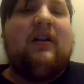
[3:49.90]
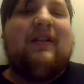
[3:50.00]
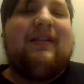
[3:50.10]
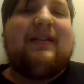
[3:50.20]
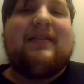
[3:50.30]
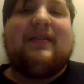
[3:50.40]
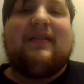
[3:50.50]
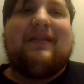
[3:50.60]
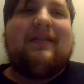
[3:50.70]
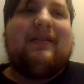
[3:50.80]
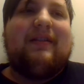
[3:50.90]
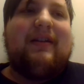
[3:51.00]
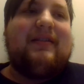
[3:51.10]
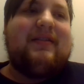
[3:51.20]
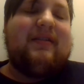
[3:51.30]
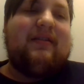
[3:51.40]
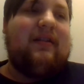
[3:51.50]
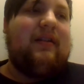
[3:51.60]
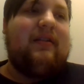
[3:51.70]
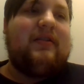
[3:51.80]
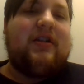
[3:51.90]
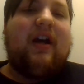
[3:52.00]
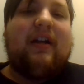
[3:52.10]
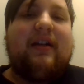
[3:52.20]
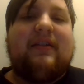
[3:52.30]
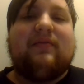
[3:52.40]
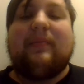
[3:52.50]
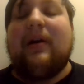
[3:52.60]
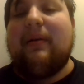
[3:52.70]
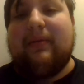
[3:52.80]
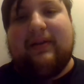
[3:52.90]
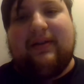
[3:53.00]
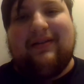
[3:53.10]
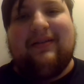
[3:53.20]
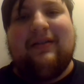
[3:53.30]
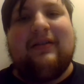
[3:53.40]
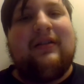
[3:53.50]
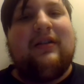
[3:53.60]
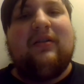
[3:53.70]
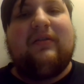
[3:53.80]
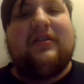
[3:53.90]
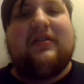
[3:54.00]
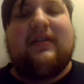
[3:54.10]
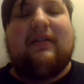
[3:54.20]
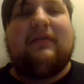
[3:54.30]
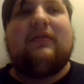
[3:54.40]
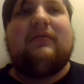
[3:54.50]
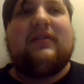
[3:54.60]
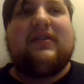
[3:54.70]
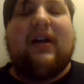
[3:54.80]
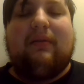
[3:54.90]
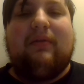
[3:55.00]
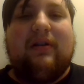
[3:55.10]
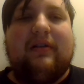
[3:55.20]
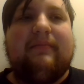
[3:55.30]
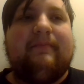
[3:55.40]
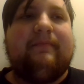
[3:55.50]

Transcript: it's the Chinese Republic, which is now known as Taiwan,